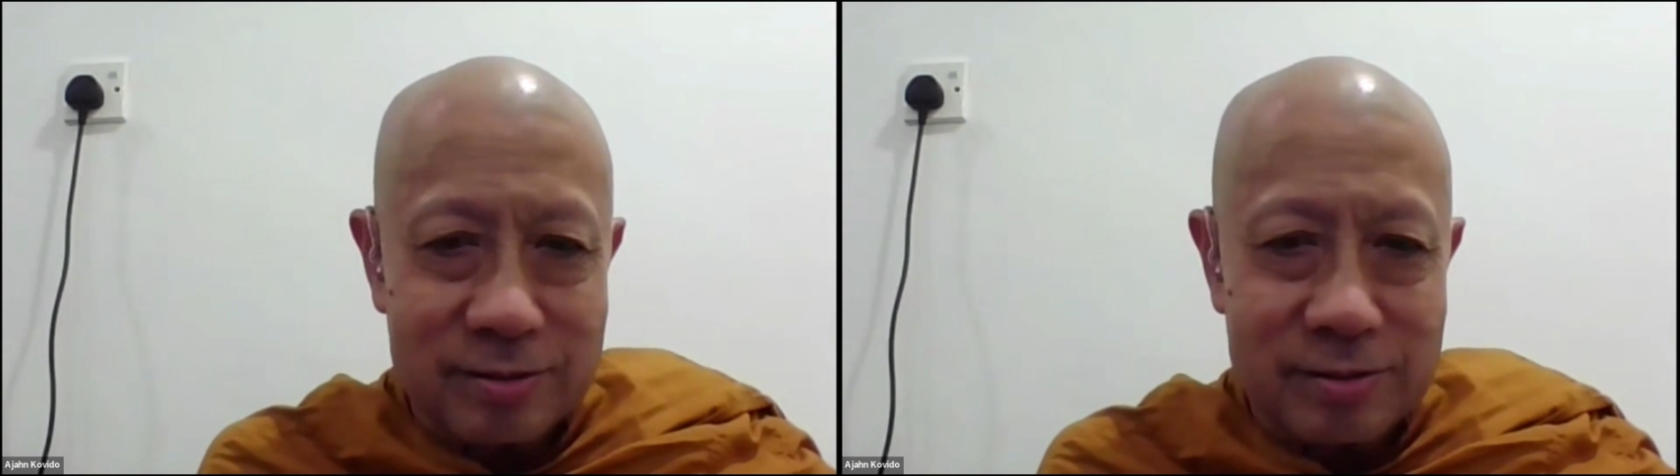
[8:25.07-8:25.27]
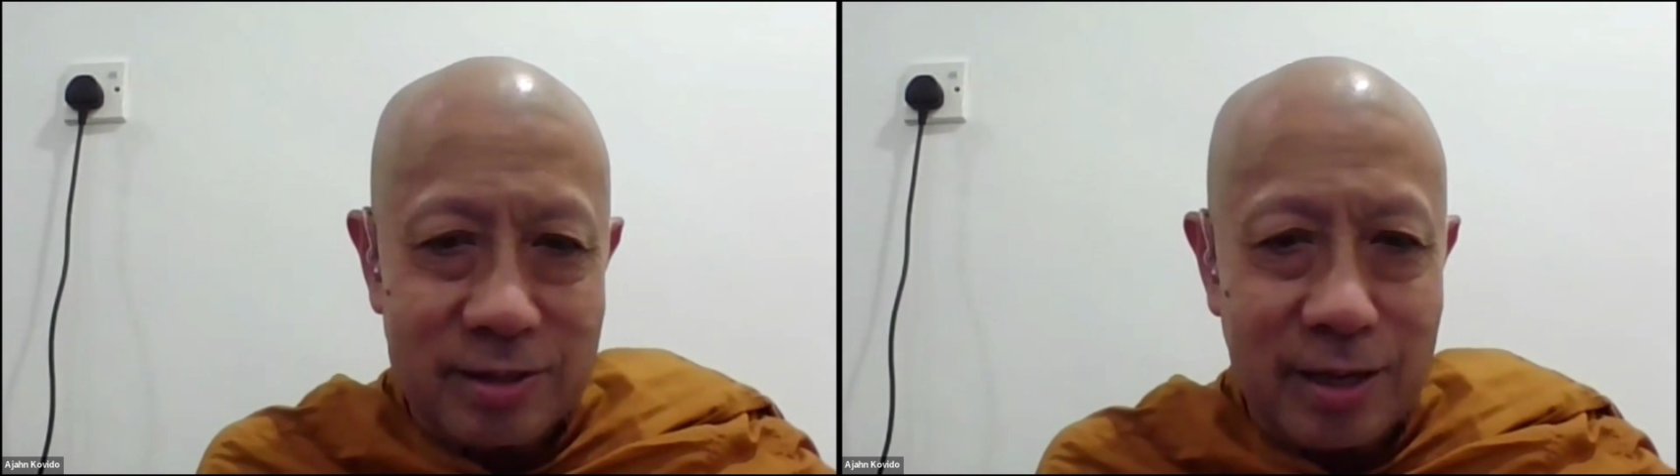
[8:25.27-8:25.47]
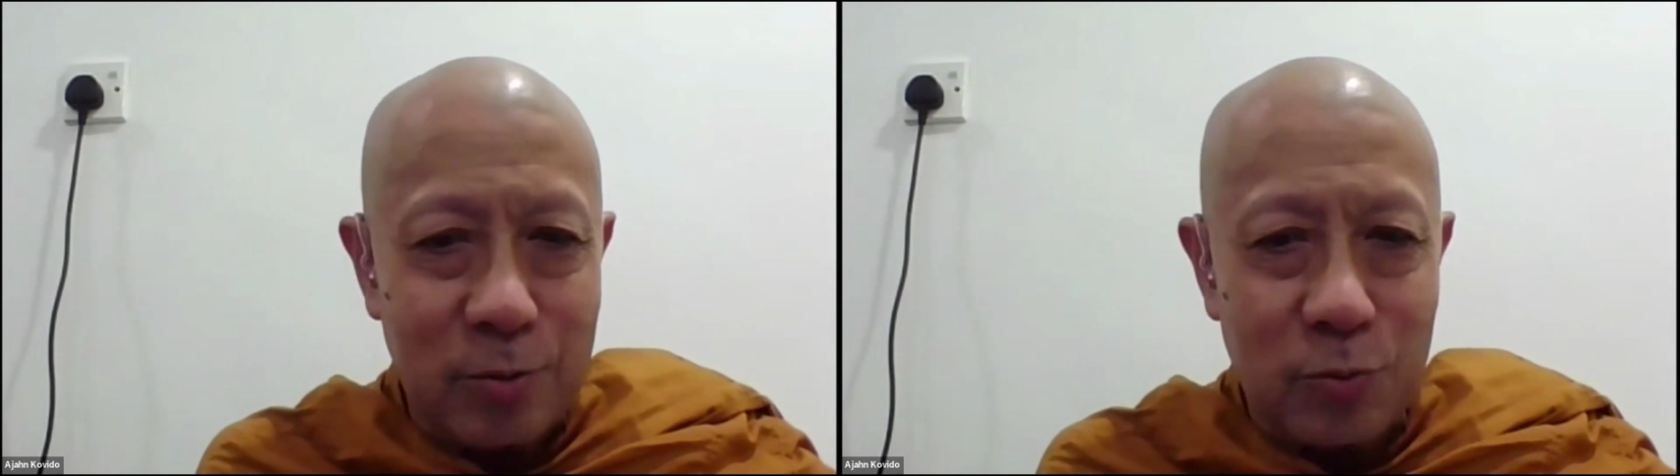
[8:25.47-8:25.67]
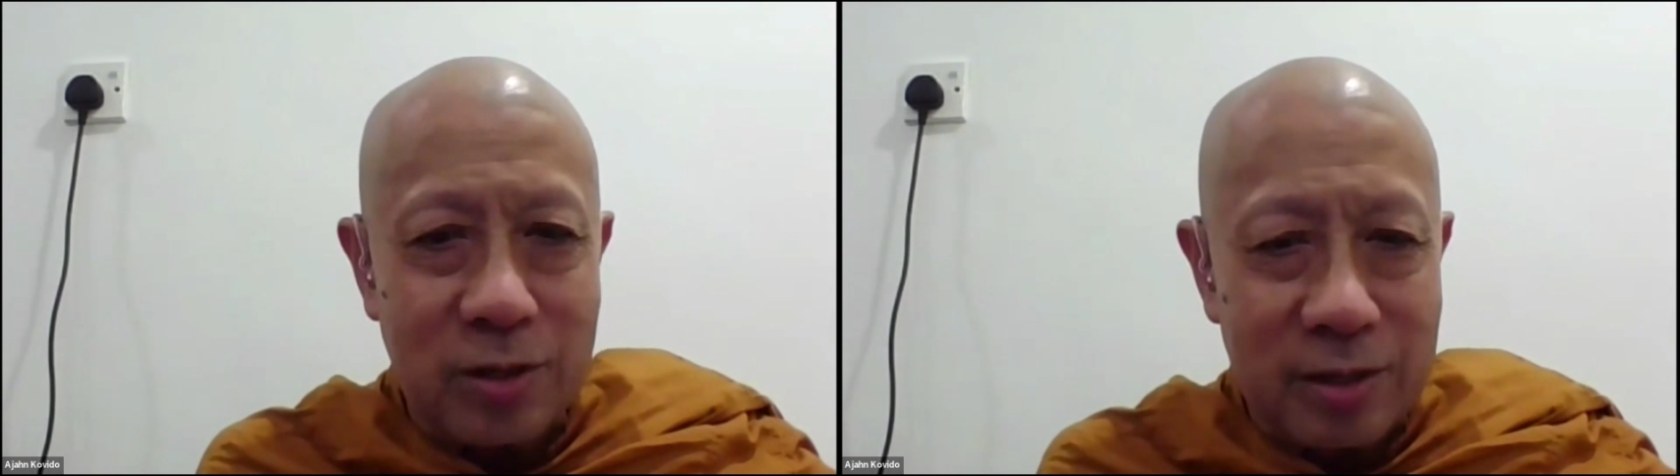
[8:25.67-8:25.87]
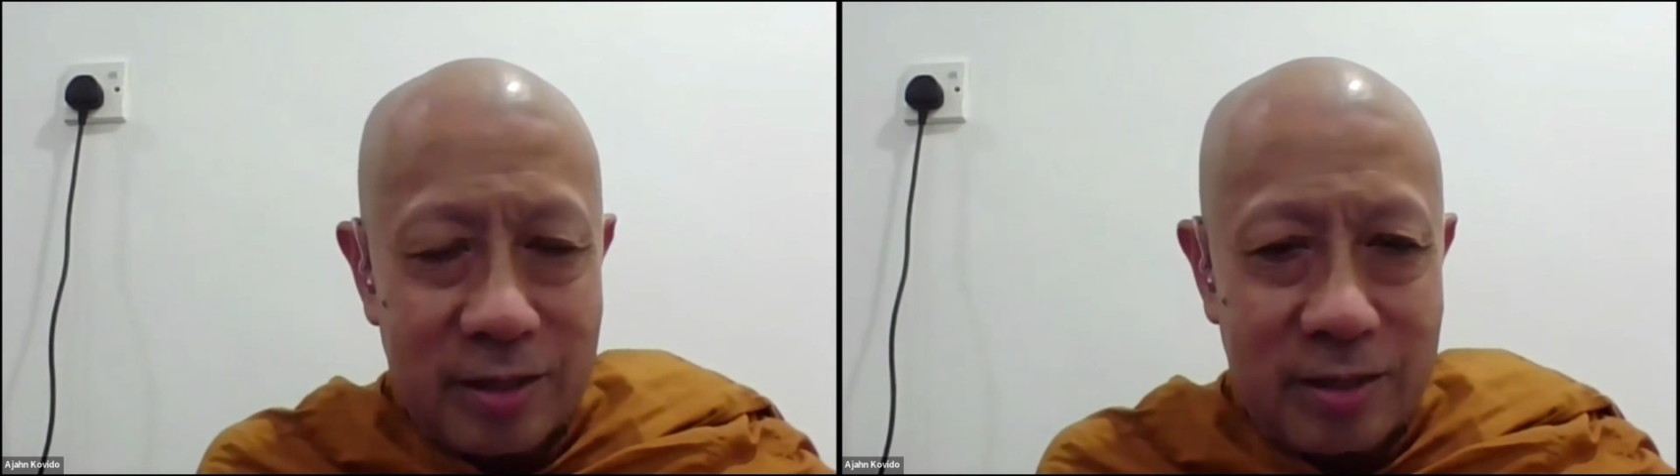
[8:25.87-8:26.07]
then we
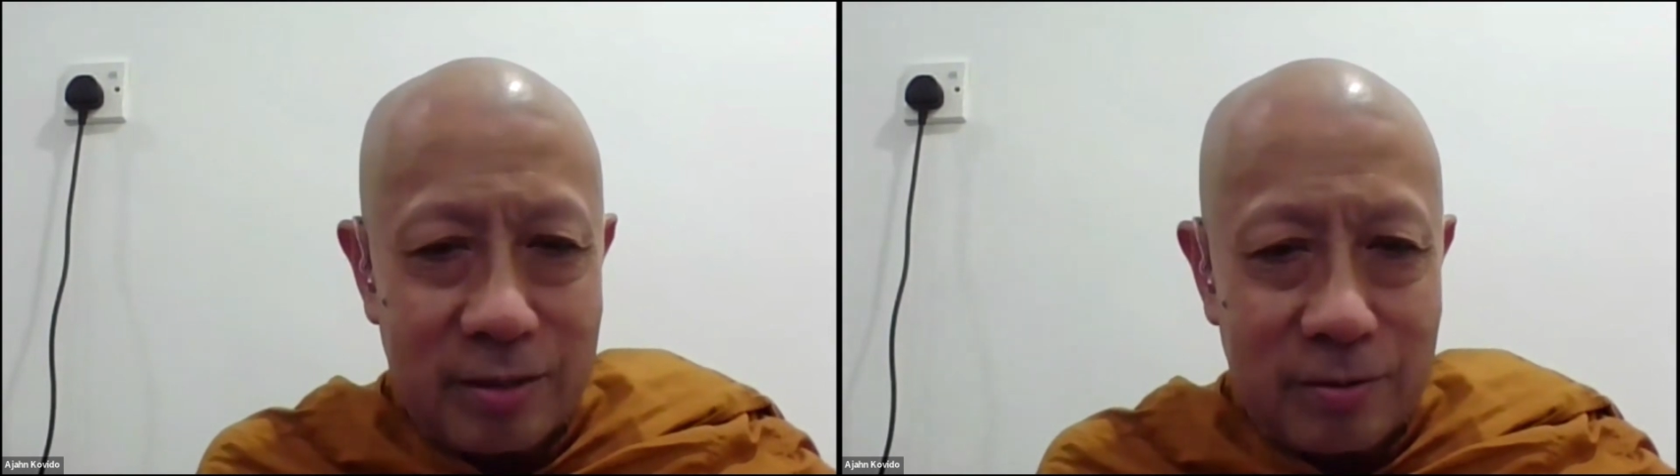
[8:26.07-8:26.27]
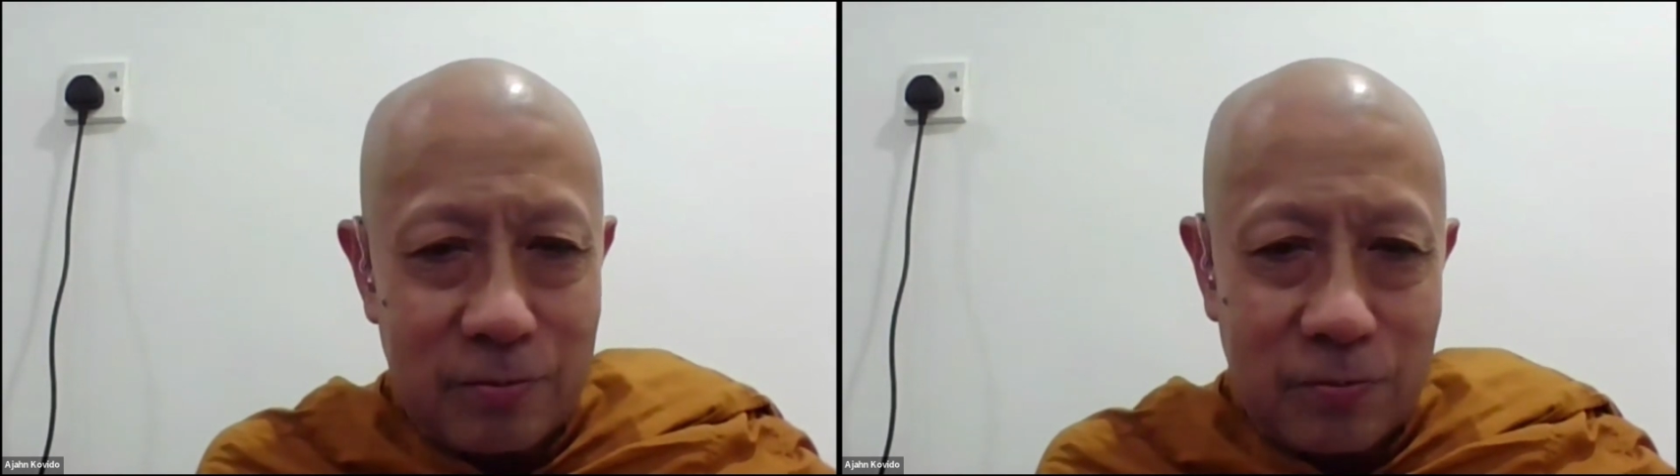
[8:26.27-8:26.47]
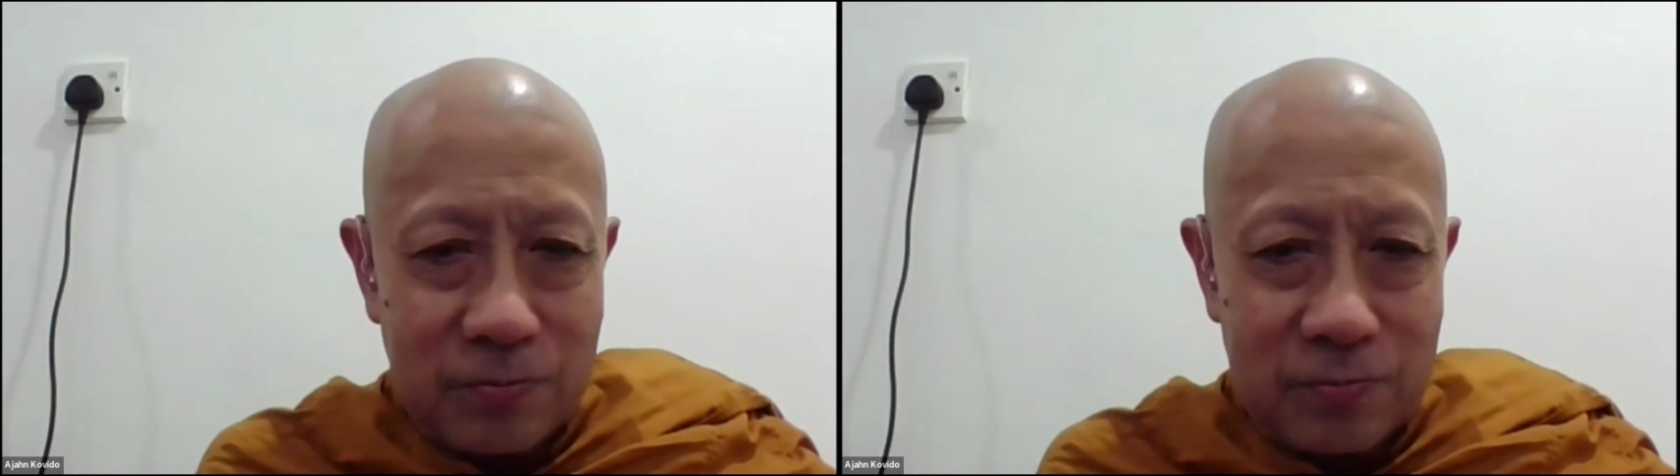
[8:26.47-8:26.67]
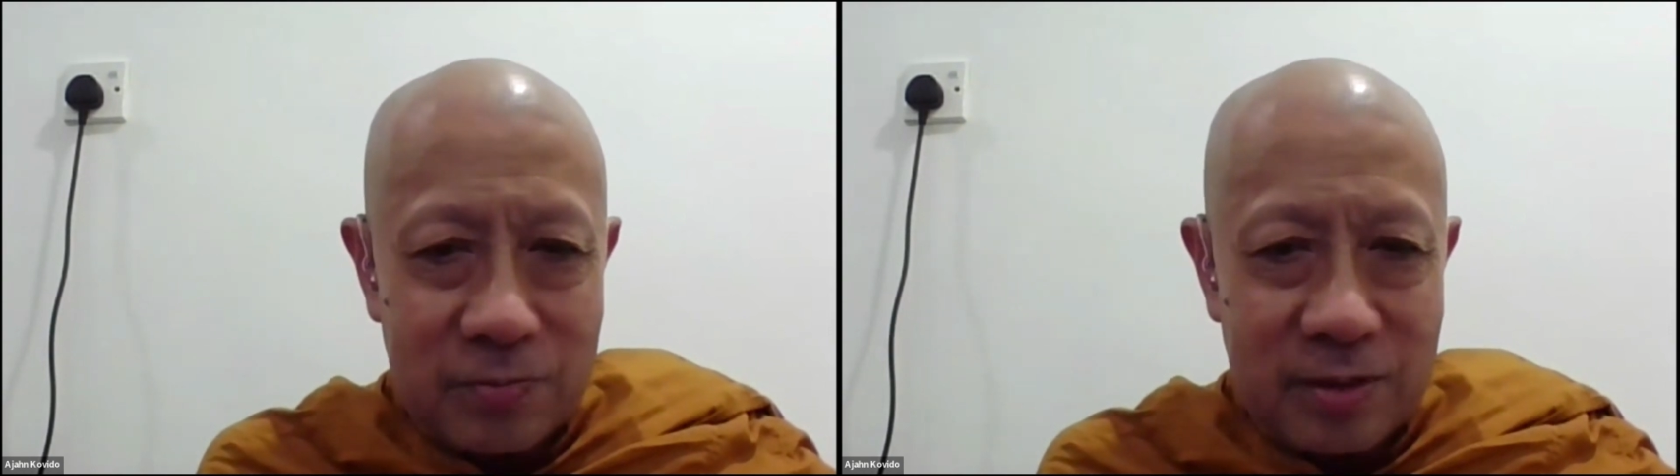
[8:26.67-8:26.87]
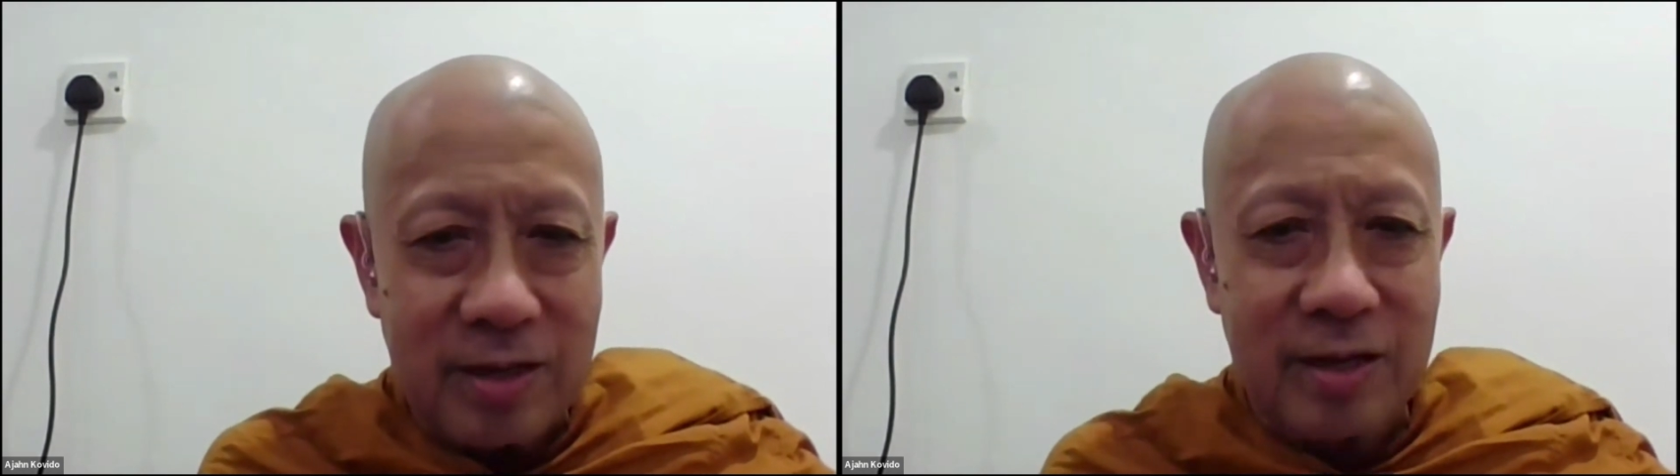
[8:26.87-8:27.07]
live
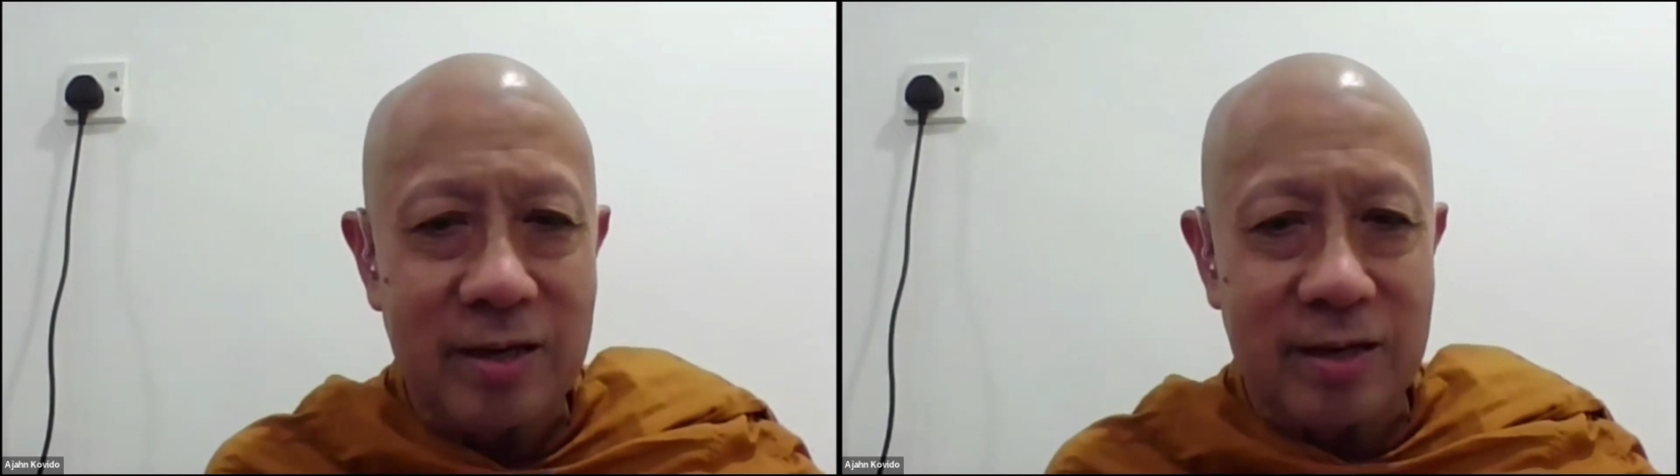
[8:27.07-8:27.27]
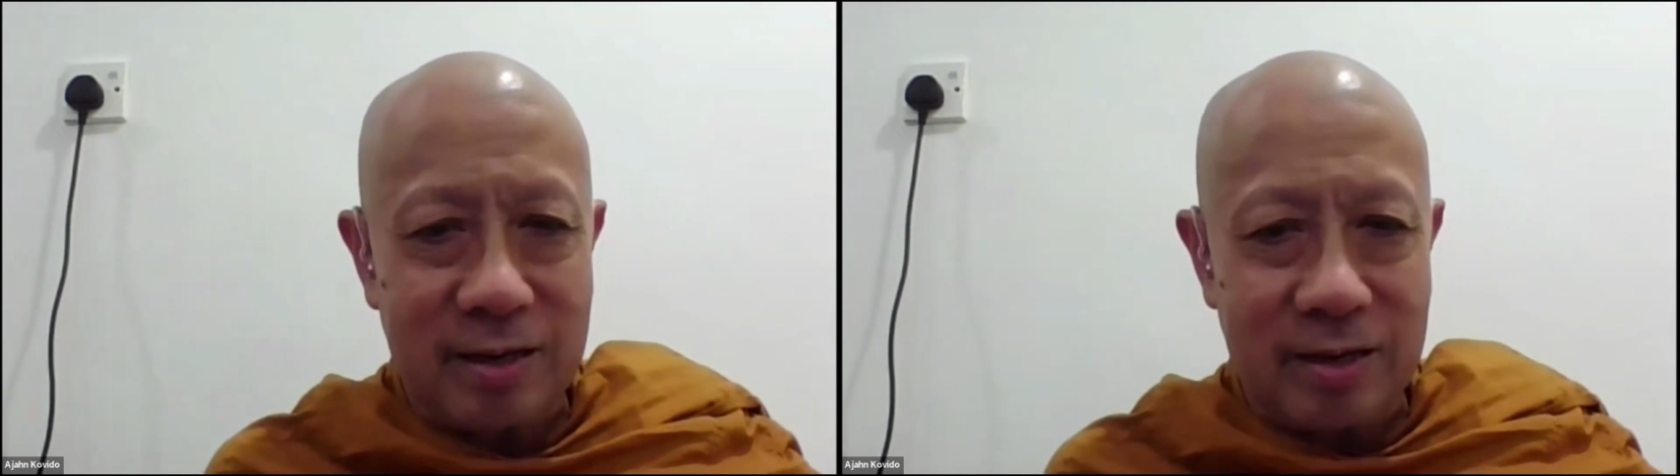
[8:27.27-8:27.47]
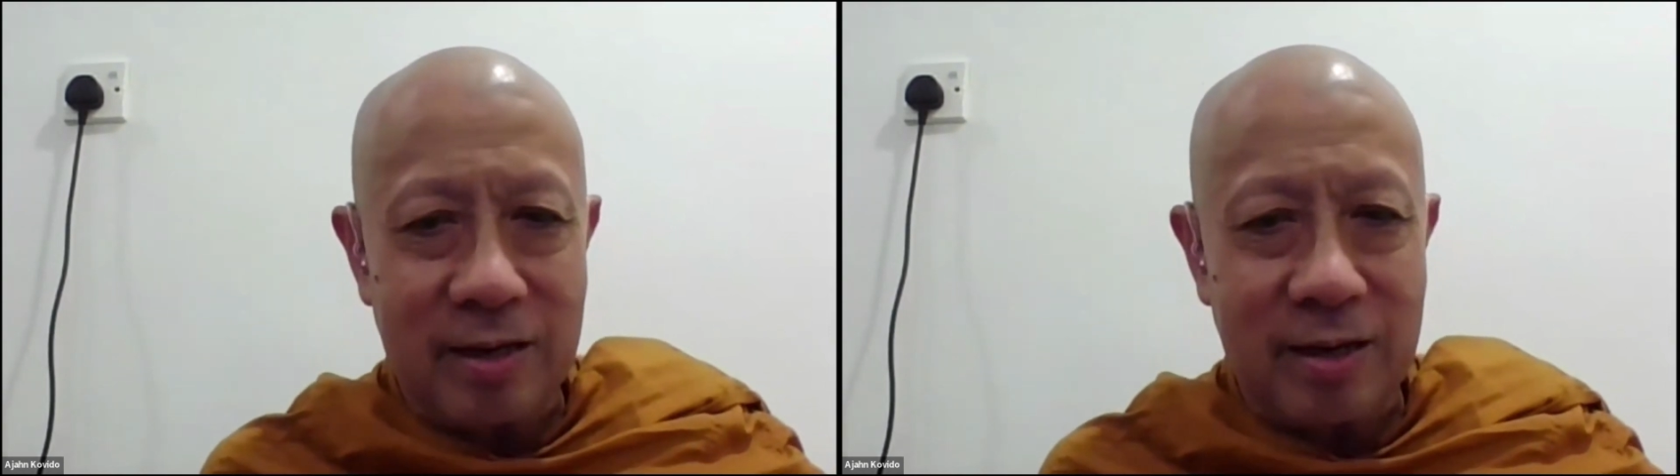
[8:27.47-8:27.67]
in